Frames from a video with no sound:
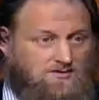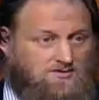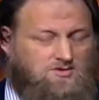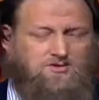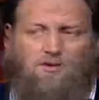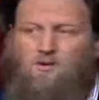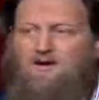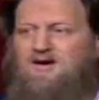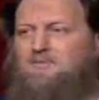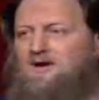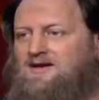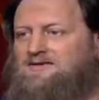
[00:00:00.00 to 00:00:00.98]
So don't worry
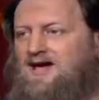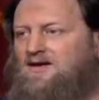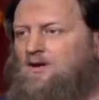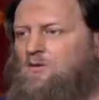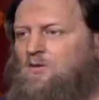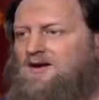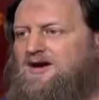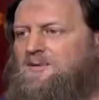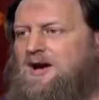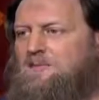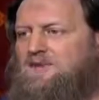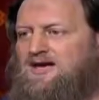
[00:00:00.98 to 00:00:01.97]
about that. Don't worry
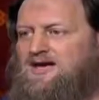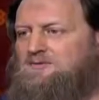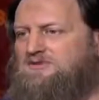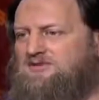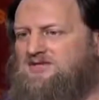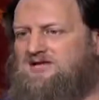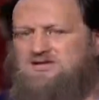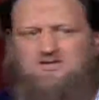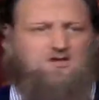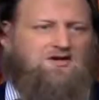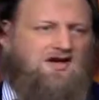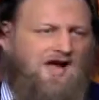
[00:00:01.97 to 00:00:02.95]
about making mistakes.
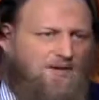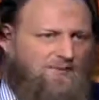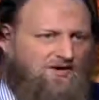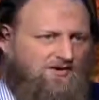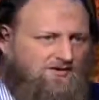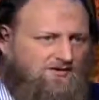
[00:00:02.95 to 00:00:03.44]
It's going to happen.